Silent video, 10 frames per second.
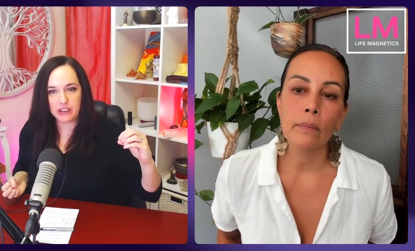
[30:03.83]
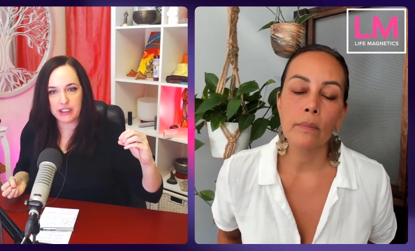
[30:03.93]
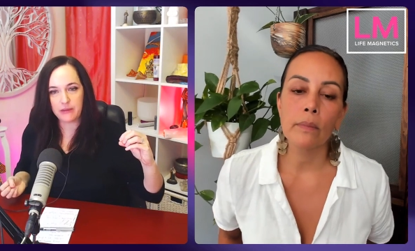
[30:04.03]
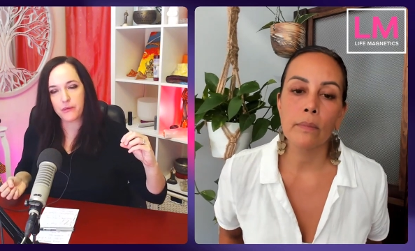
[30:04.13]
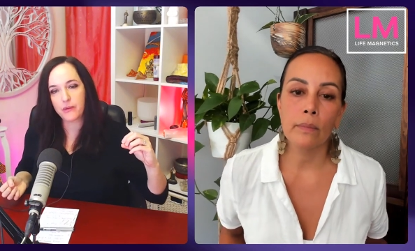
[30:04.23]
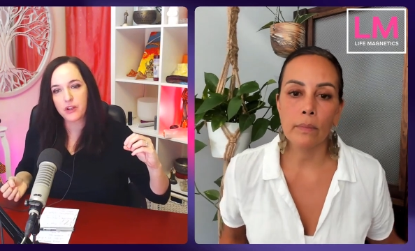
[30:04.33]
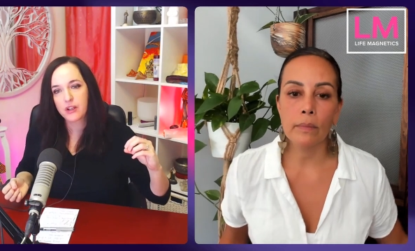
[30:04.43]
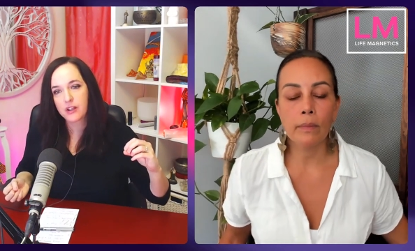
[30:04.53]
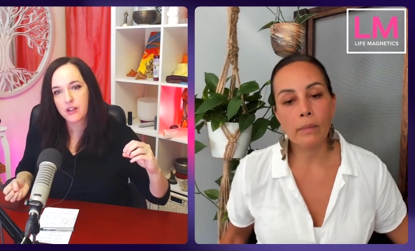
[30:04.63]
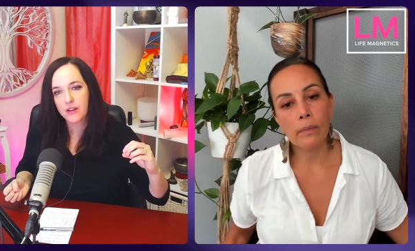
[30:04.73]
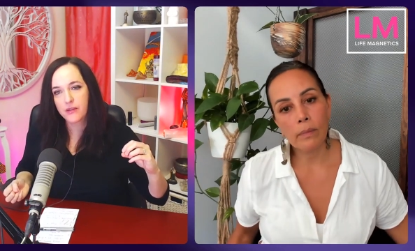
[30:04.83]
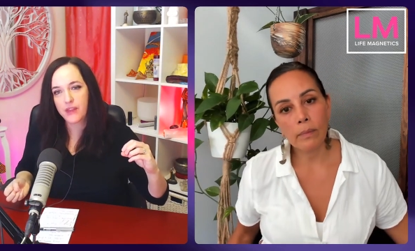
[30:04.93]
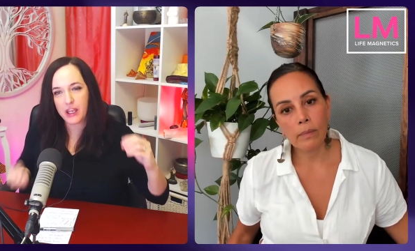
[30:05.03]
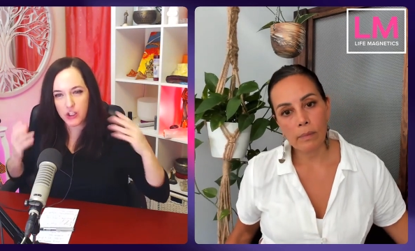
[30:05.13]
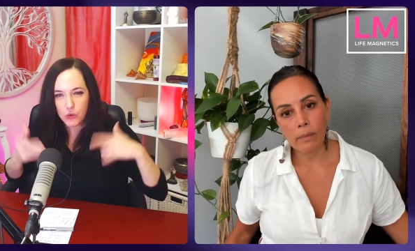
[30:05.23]
Speaker 1: belief
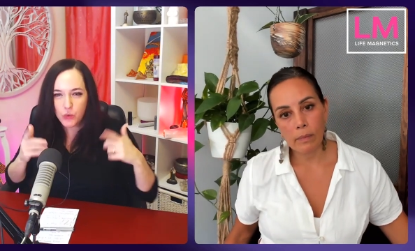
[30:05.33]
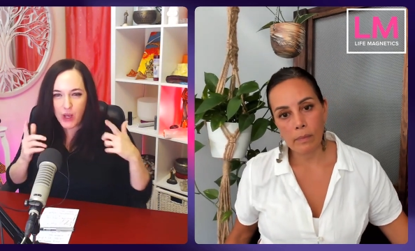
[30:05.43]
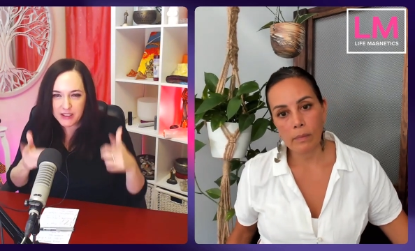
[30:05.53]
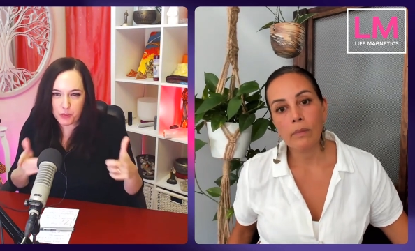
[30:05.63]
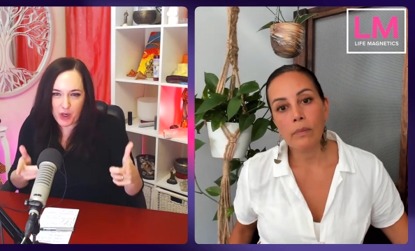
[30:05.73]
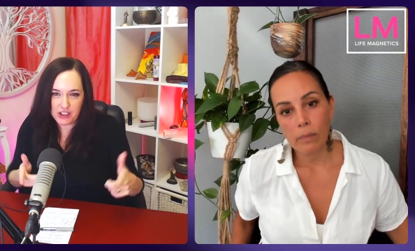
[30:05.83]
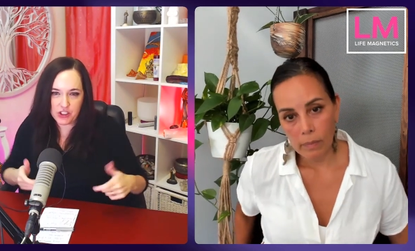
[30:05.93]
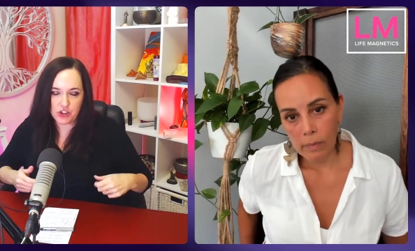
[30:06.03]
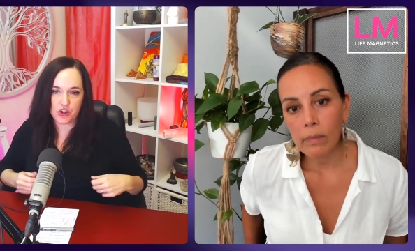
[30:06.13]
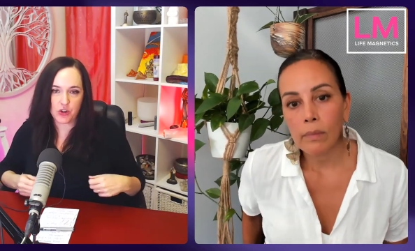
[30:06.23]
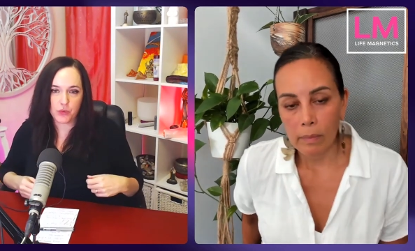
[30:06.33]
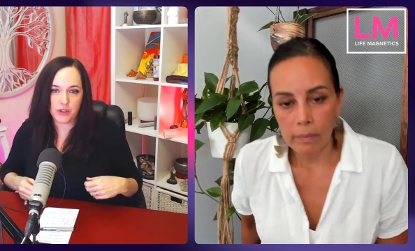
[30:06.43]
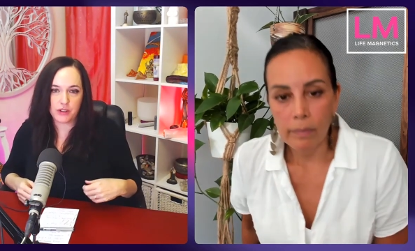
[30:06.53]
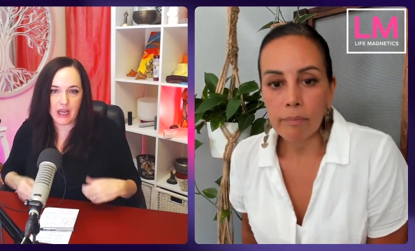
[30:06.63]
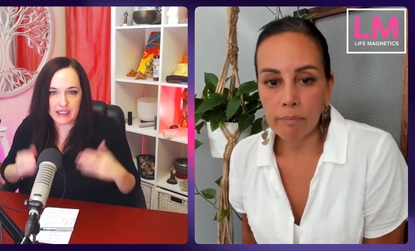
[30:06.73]
that you as a practitioner
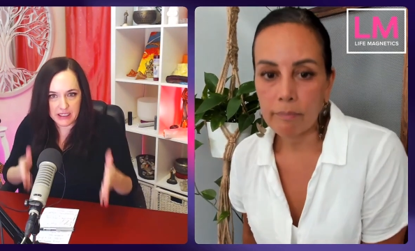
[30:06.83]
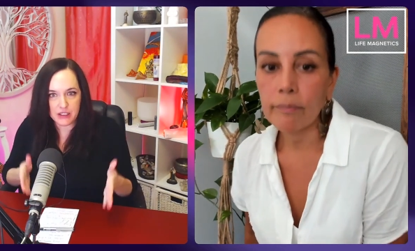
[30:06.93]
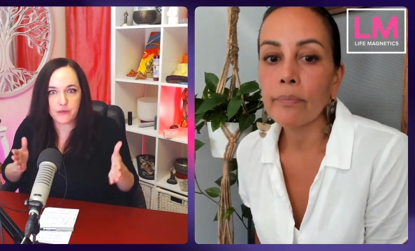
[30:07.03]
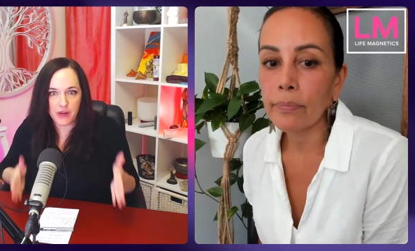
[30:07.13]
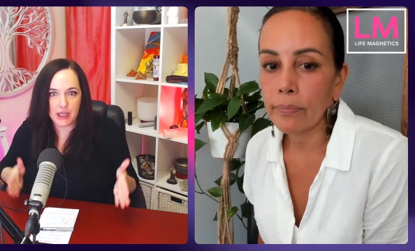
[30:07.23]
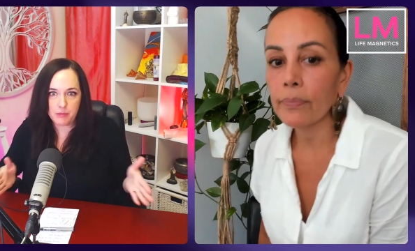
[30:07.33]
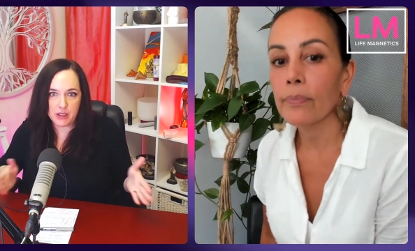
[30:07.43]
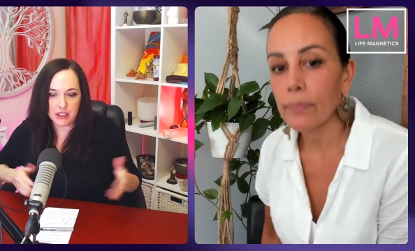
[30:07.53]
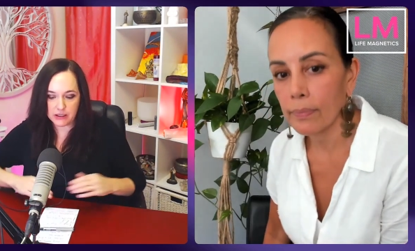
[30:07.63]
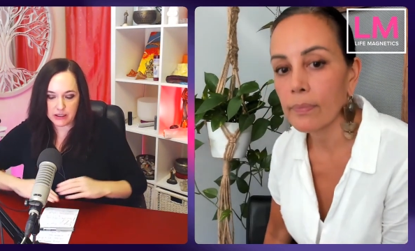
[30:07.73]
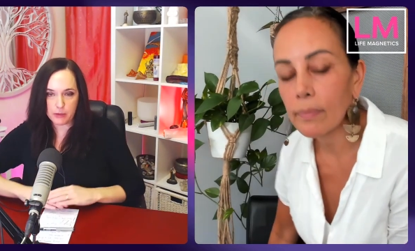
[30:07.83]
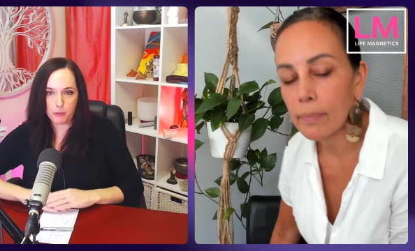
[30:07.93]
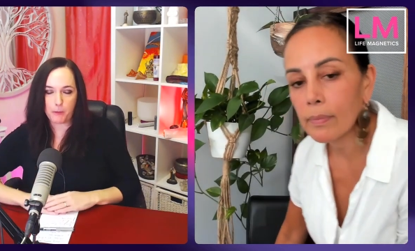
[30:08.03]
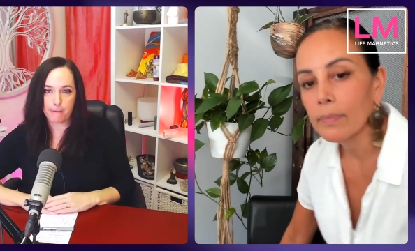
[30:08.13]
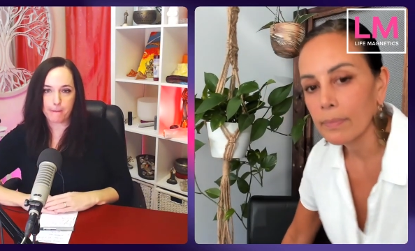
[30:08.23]
would identify
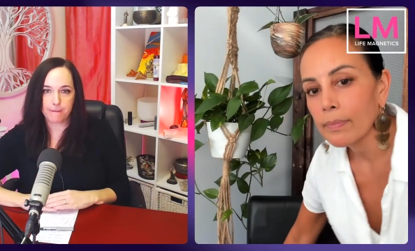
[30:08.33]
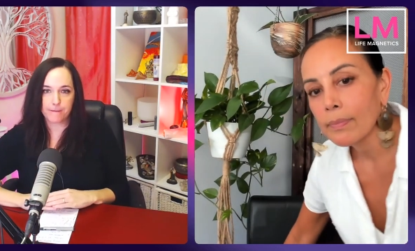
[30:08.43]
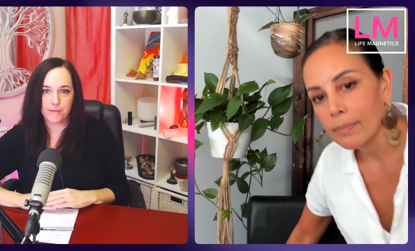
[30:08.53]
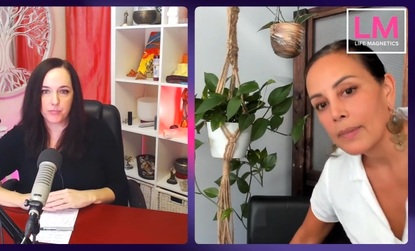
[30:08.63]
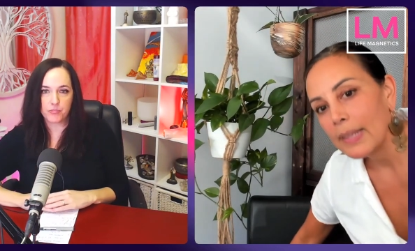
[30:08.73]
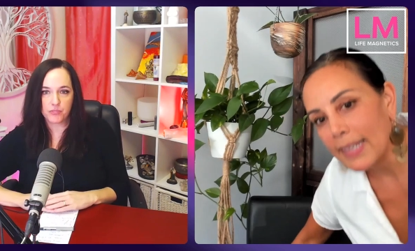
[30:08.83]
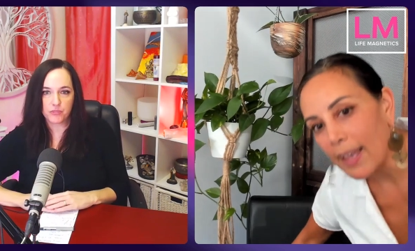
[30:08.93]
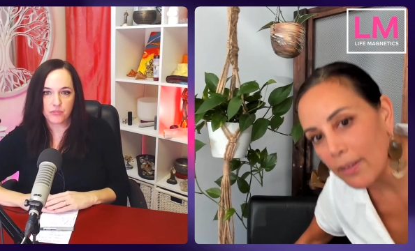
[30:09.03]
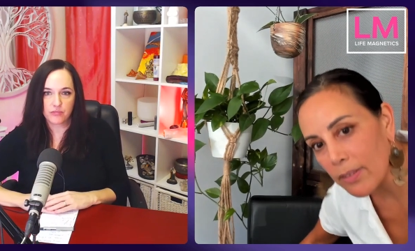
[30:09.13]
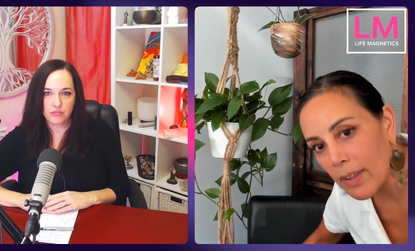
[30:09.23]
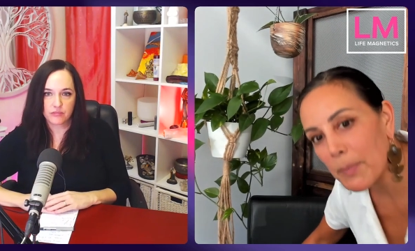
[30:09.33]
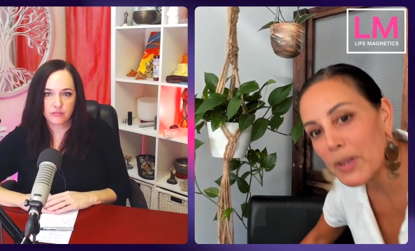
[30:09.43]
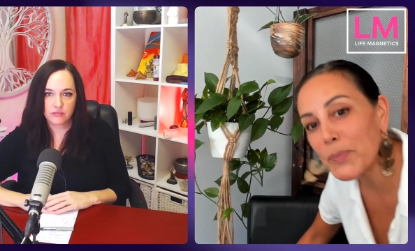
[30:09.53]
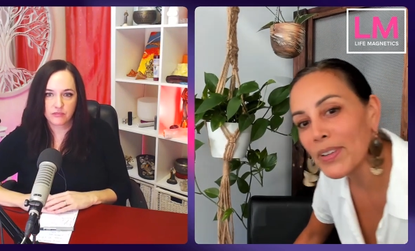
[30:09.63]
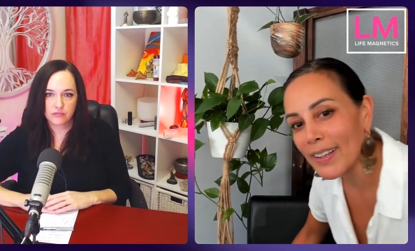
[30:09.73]
immediately?
Speaker 2: Yes, I'm
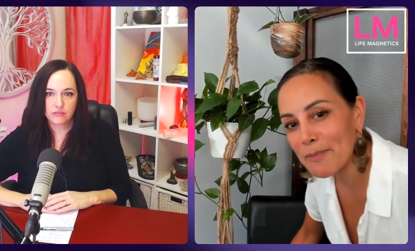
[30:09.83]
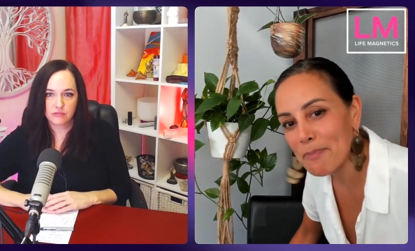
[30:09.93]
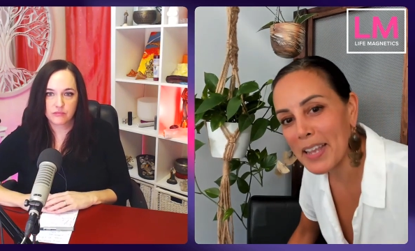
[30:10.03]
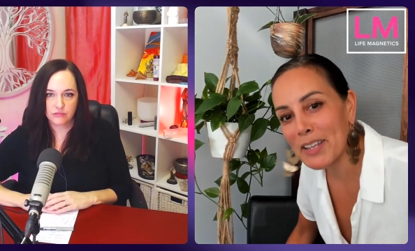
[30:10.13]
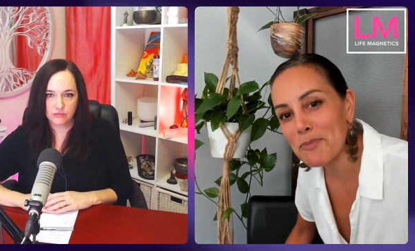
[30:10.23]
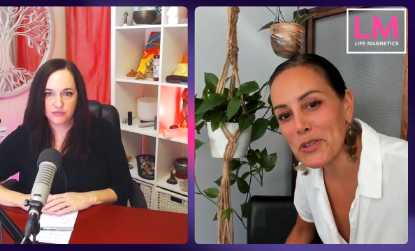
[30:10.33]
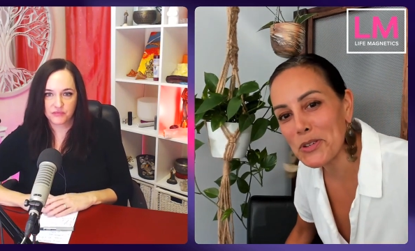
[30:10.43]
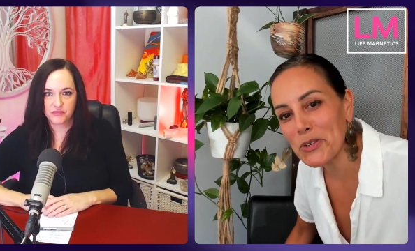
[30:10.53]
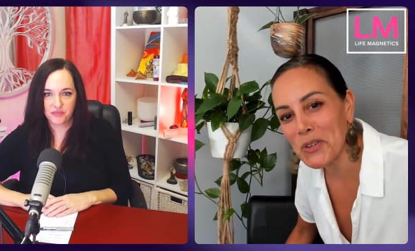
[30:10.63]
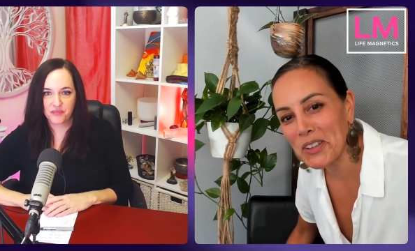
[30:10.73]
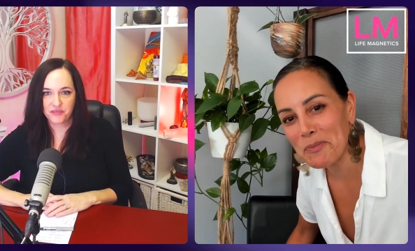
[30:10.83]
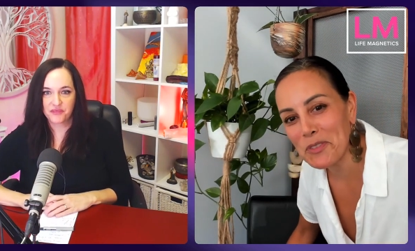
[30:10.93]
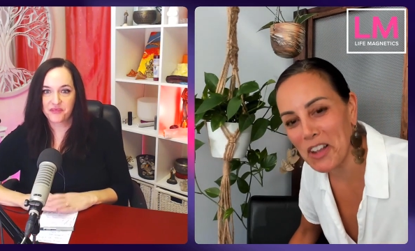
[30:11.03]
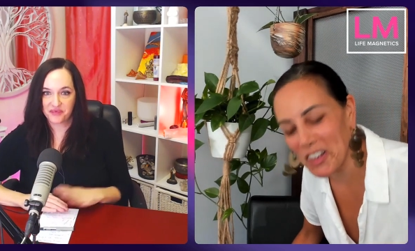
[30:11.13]
going to plug in my computer while I'm